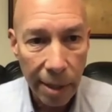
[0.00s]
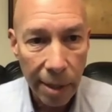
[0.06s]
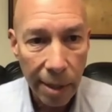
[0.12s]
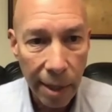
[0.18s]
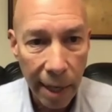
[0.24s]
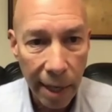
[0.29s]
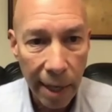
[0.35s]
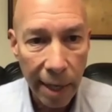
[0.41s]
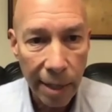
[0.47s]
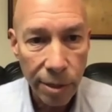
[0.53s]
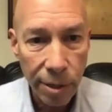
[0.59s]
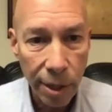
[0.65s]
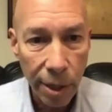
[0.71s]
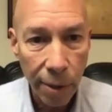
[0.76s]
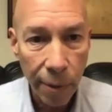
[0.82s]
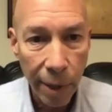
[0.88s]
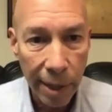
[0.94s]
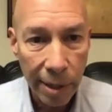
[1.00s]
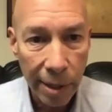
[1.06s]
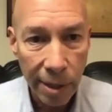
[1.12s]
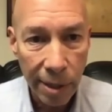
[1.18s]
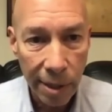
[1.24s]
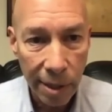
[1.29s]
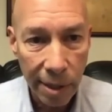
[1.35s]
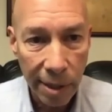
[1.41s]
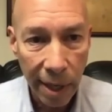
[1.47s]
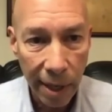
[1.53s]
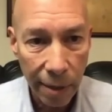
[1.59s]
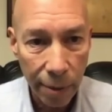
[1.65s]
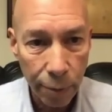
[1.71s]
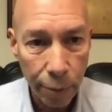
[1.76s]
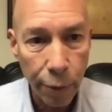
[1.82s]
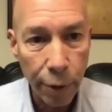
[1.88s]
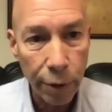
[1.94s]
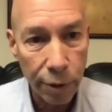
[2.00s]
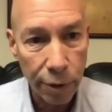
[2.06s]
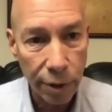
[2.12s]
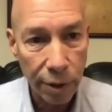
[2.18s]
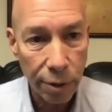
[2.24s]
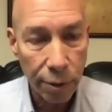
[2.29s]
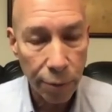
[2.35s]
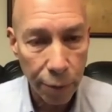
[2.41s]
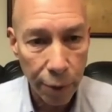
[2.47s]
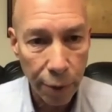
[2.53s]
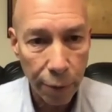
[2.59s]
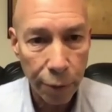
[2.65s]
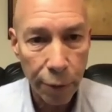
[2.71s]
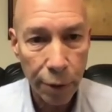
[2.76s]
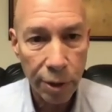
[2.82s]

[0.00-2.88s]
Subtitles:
That has to go out to the tenant first. It's the very first